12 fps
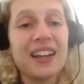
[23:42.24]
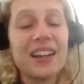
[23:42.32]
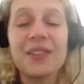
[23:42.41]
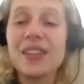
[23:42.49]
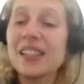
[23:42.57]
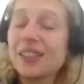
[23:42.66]

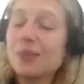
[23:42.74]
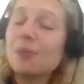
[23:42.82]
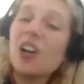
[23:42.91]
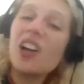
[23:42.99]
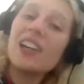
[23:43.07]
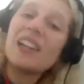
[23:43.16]
They
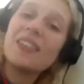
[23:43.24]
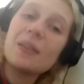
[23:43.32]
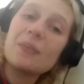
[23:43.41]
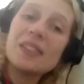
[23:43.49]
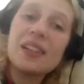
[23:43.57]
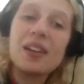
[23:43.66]
smile at
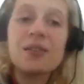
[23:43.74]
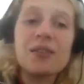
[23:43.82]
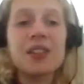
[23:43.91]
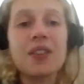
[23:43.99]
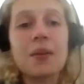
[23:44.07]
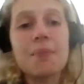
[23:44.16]

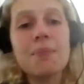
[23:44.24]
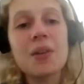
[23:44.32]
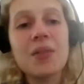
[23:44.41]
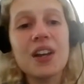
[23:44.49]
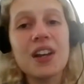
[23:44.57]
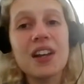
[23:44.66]
themselves in the
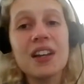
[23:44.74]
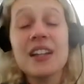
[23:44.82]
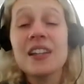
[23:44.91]
mirror.